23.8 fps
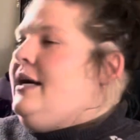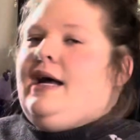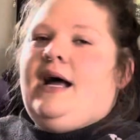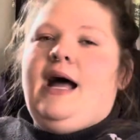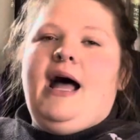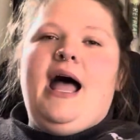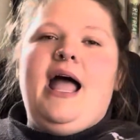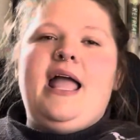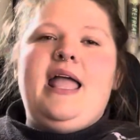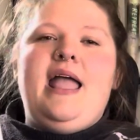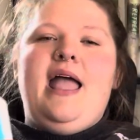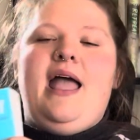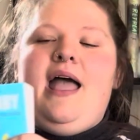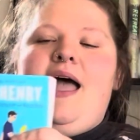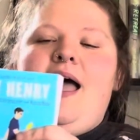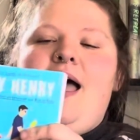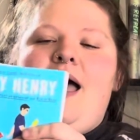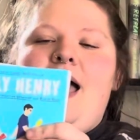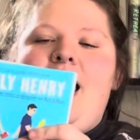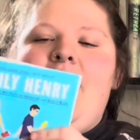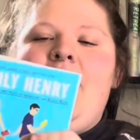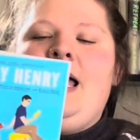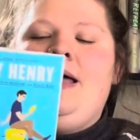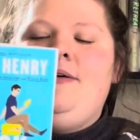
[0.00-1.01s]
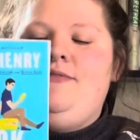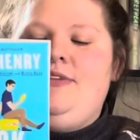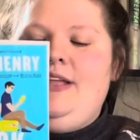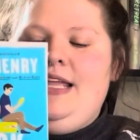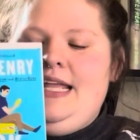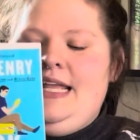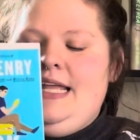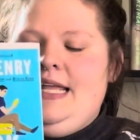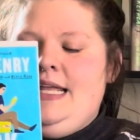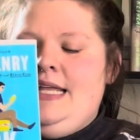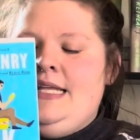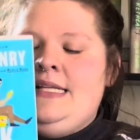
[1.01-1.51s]
I have
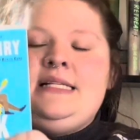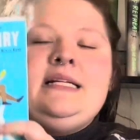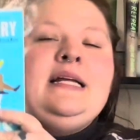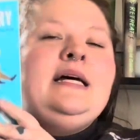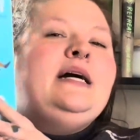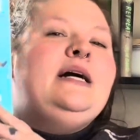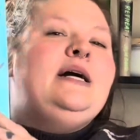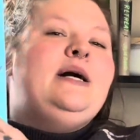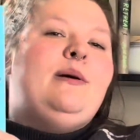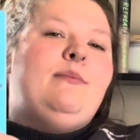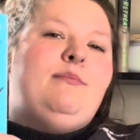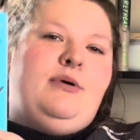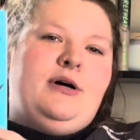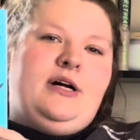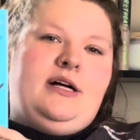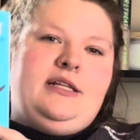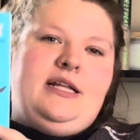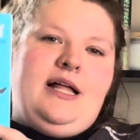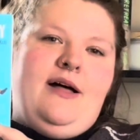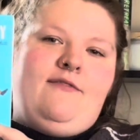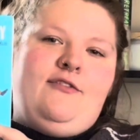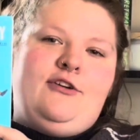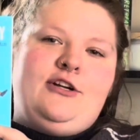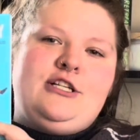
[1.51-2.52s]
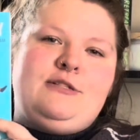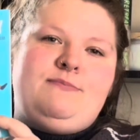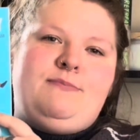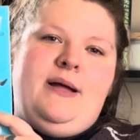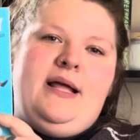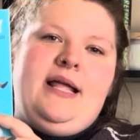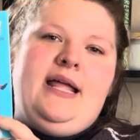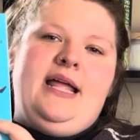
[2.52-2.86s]
is Book Lovers by